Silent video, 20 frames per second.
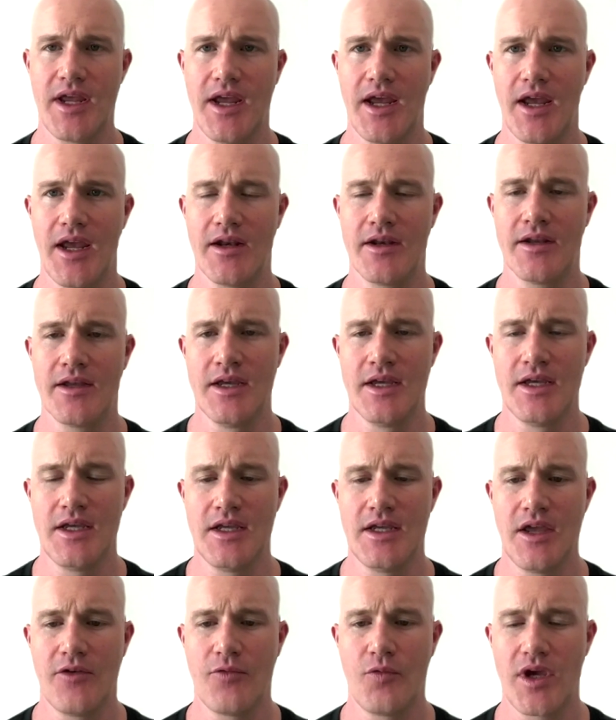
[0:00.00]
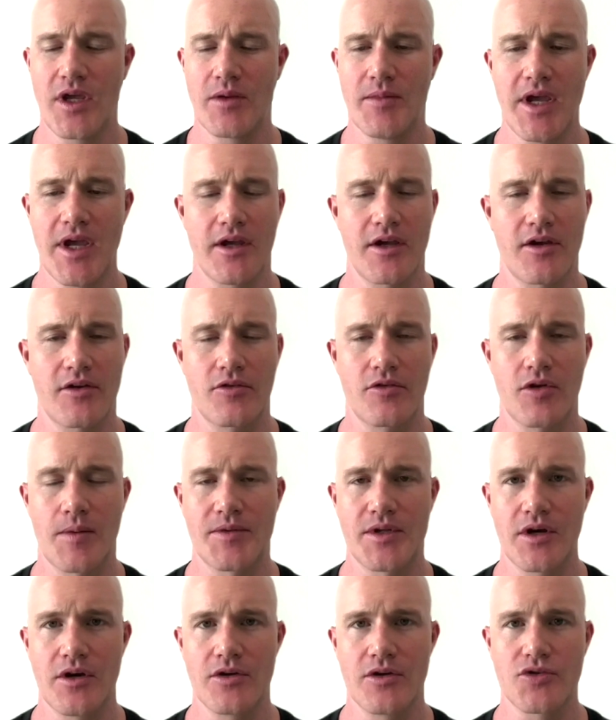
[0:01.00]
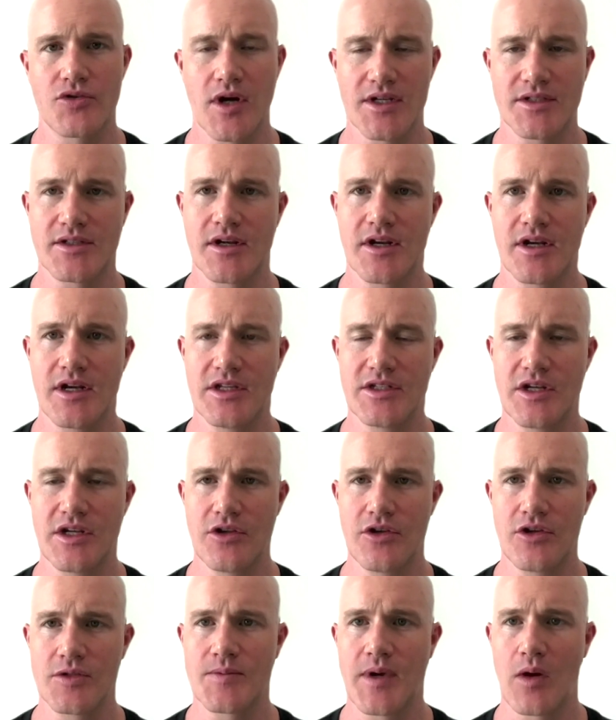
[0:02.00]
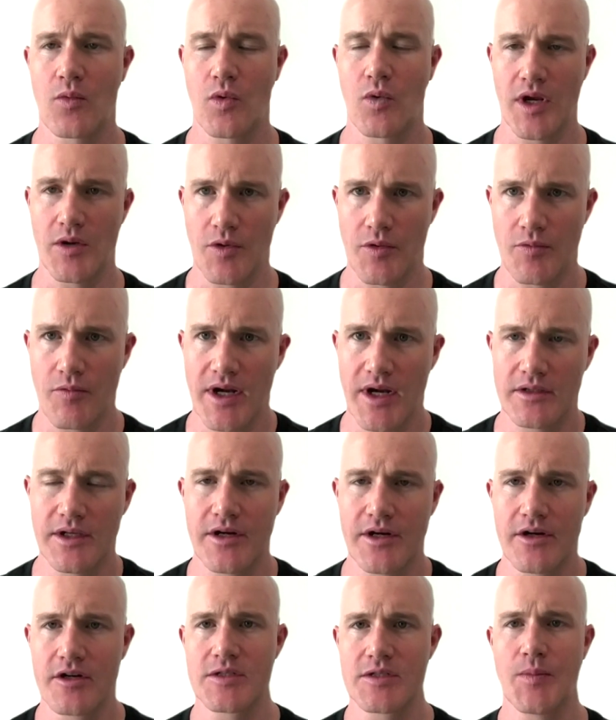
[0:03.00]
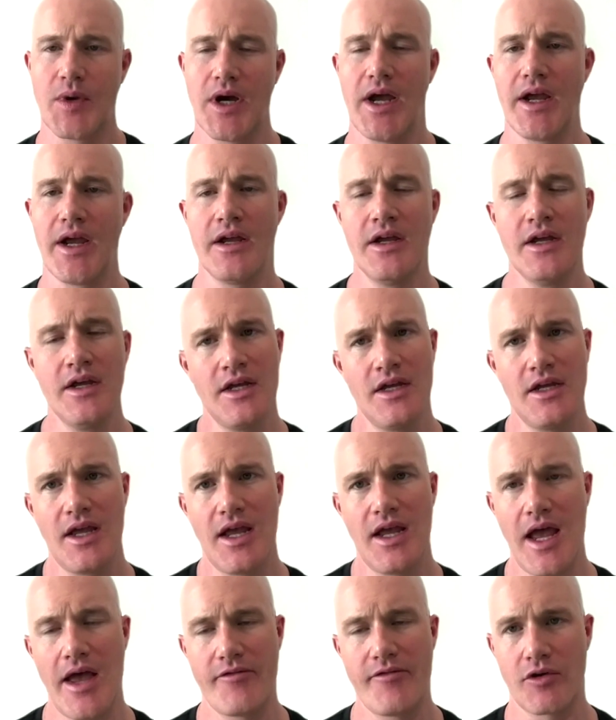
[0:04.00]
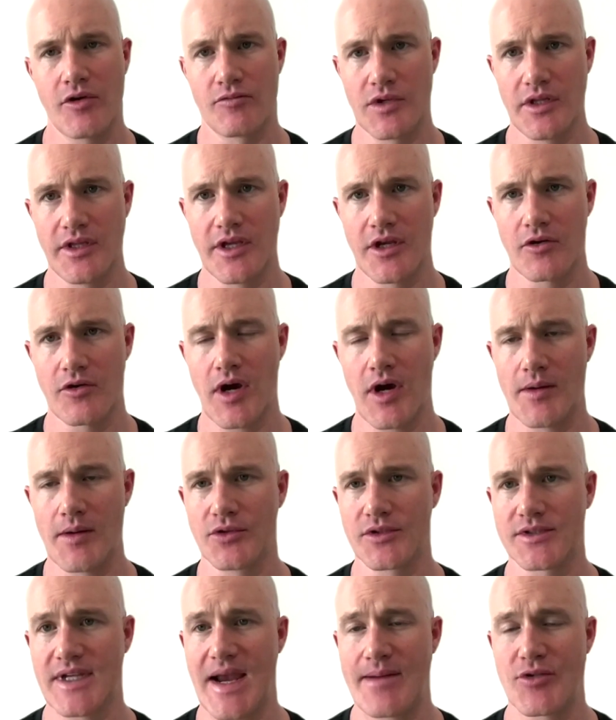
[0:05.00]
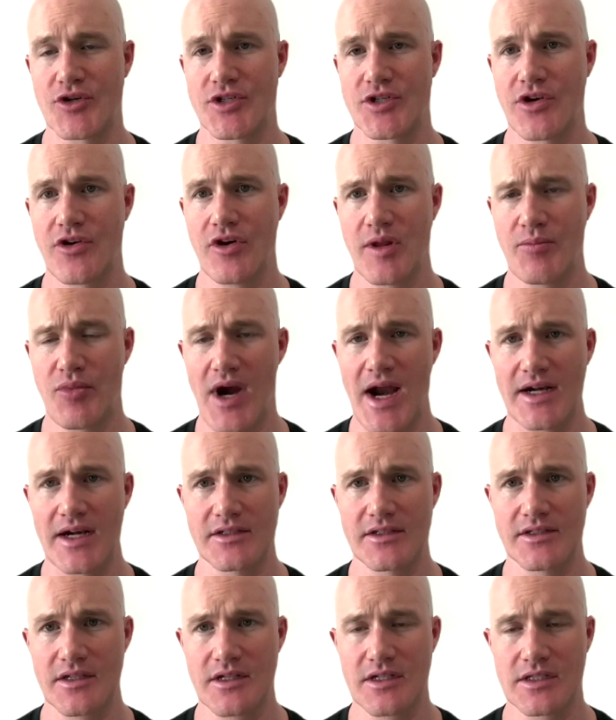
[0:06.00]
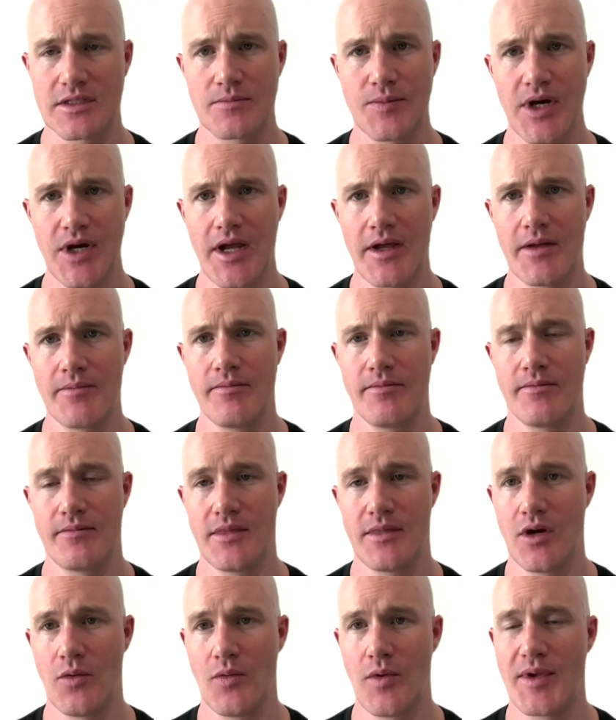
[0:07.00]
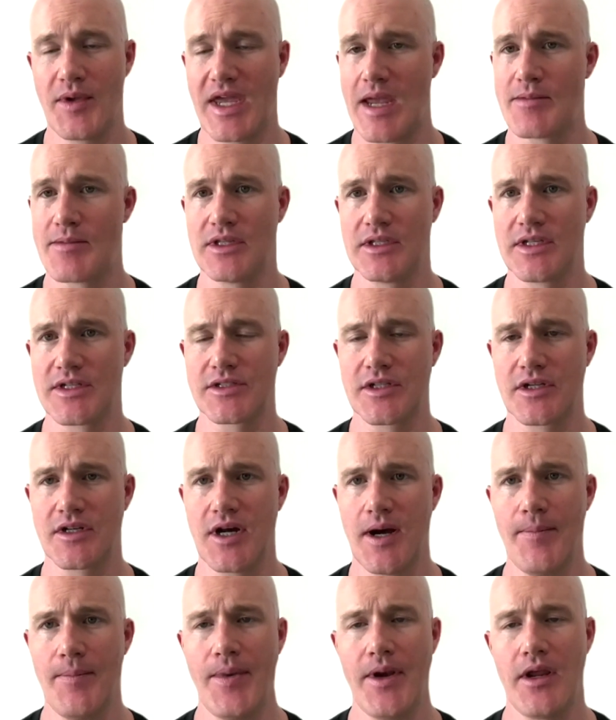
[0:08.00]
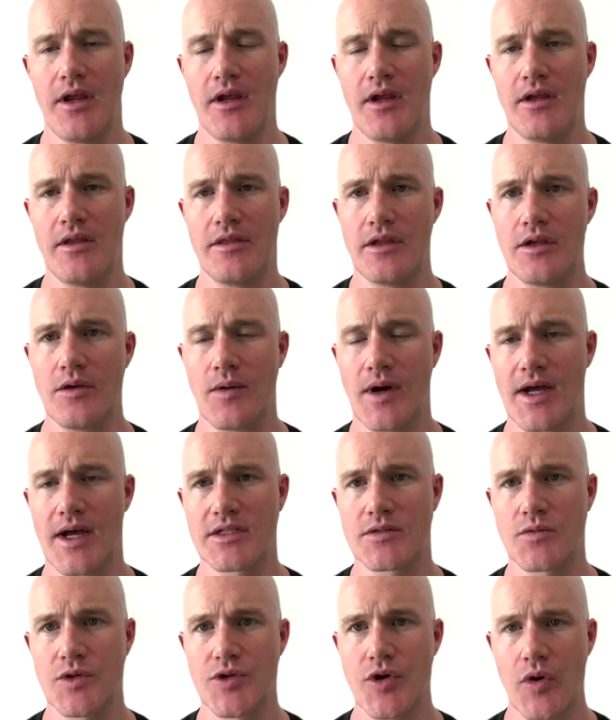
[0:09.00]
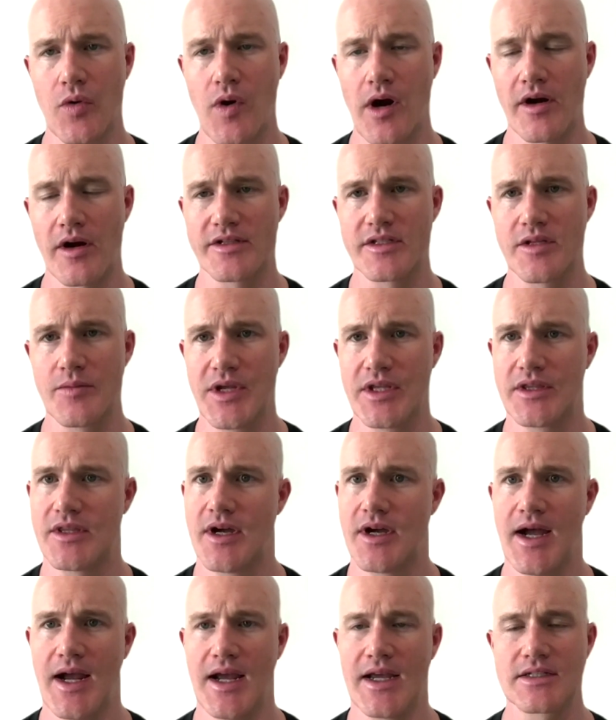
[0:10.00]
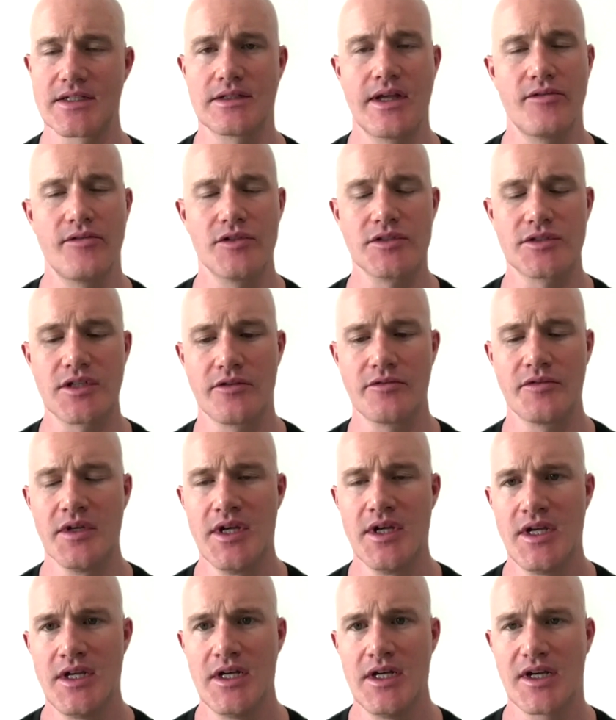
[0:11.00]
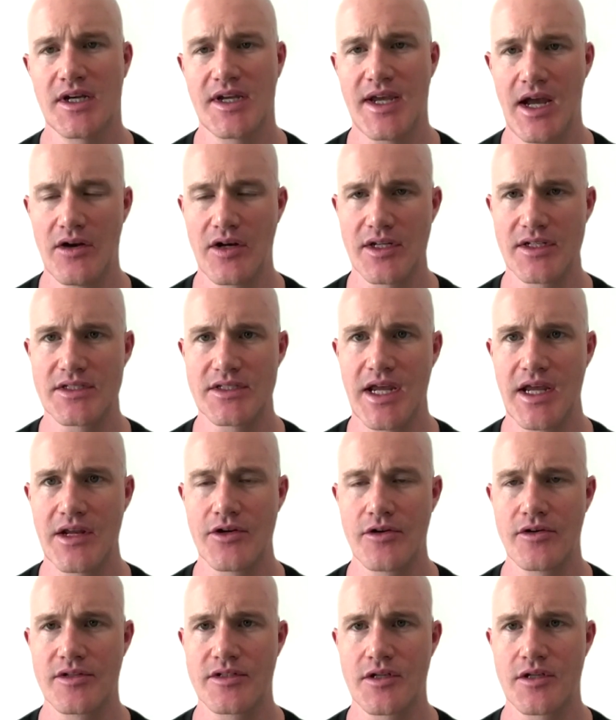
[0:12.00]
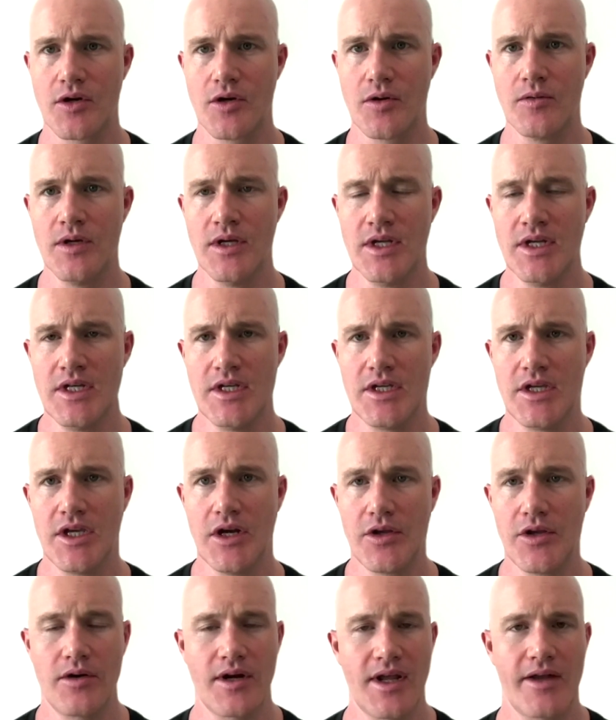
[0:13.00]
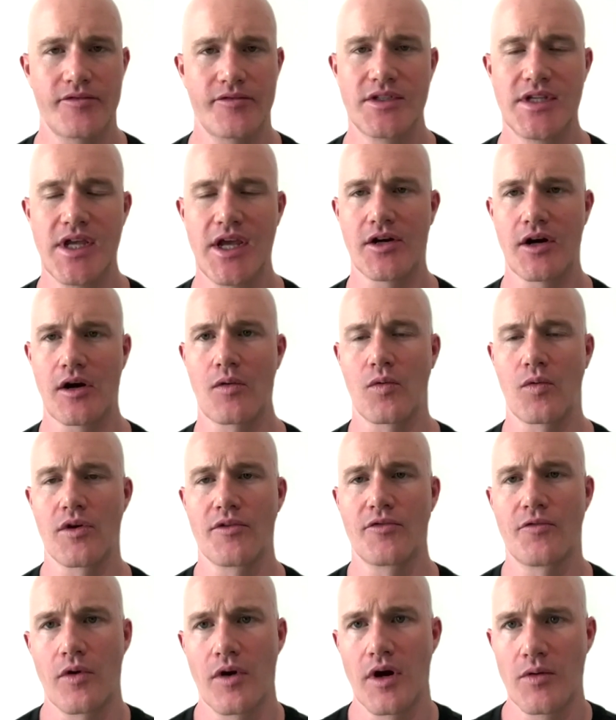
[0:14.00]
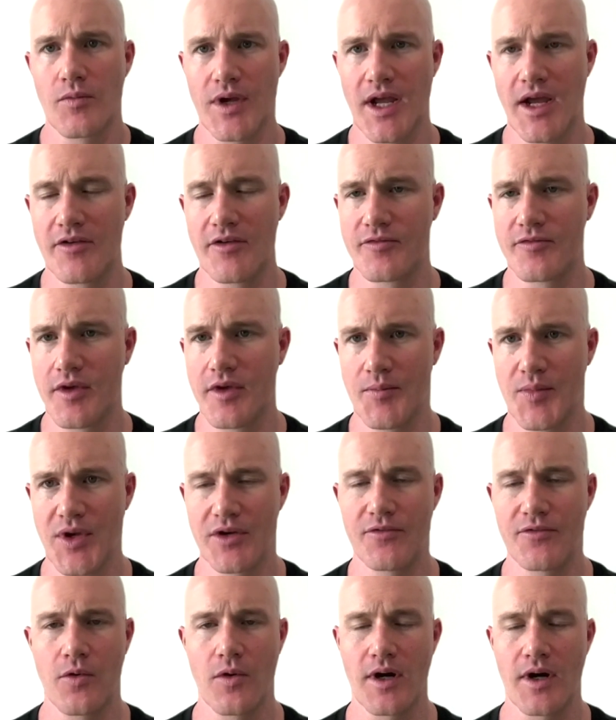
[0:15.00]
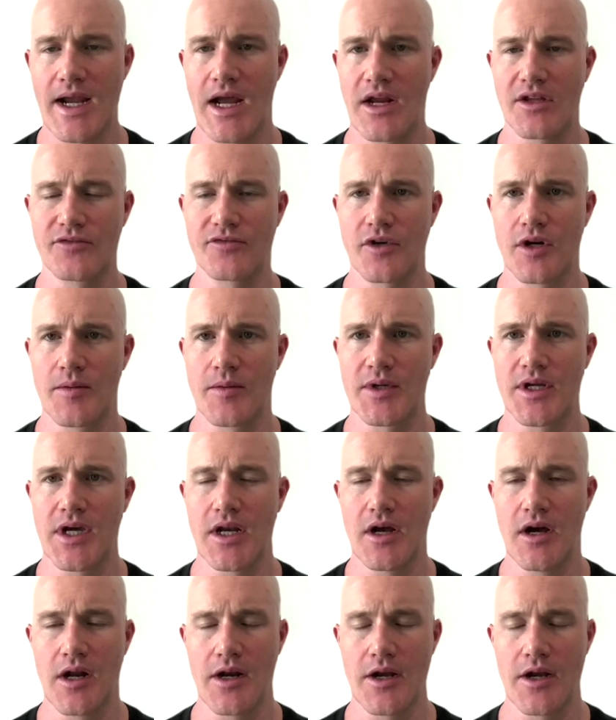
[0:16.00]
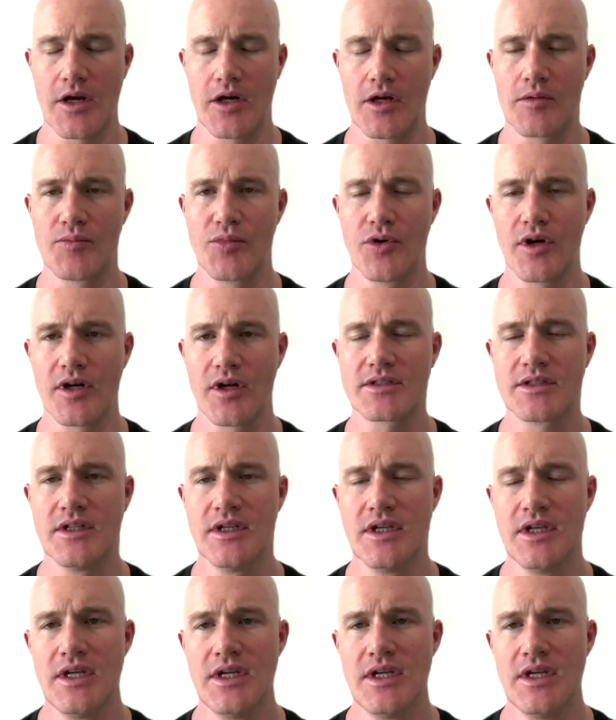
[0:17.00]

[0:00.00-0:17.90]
And if we can make crypto trusted and easy to use by working with regulators, by having really incredible cybersecurity practices, by, you know, we became a listed company in the US, which required us to meet the highest levels of accounting standards. So, you know, you don't have to take our word for it. We have a Big Four accounting firm kind of auditing our books.